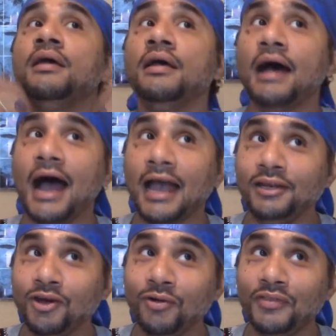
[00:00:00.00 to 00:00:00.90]
I
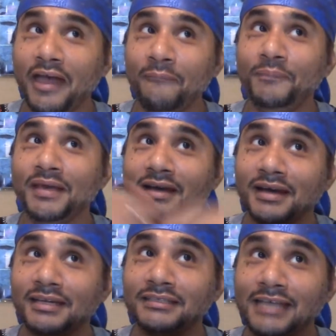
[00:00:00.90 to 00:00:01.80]
know them
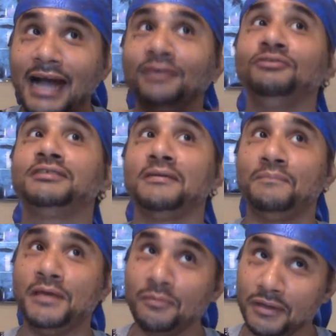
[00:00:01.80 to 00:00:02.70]
because I used to
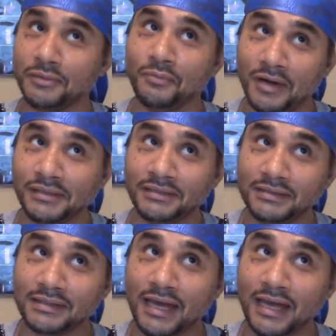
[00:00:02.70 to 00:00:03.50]
be with one